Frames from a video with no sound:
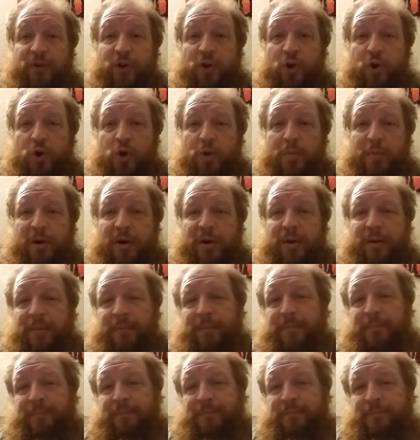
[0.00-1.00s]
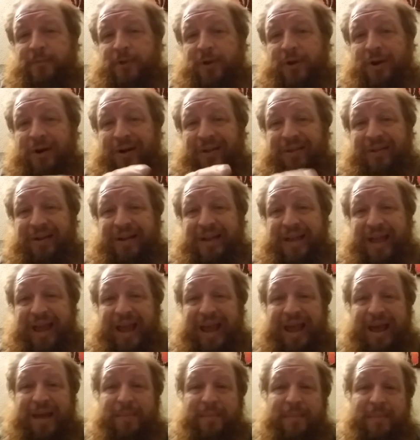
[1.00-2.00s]
an Uber. Call a
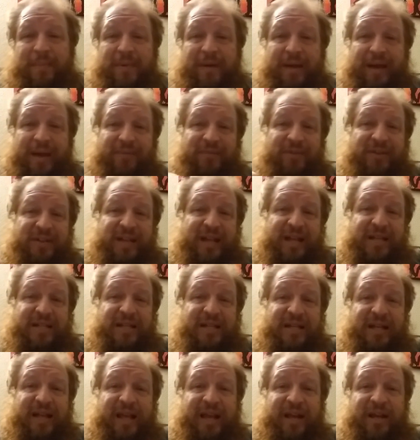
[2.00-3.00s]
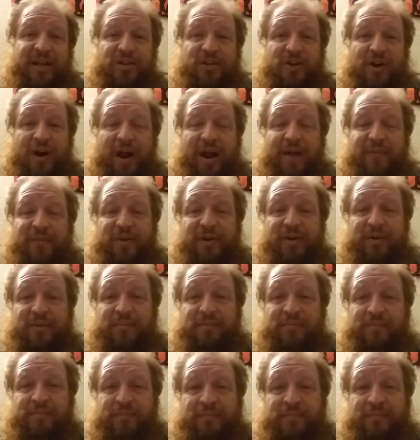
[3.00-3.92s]
cab. Have a designated driver.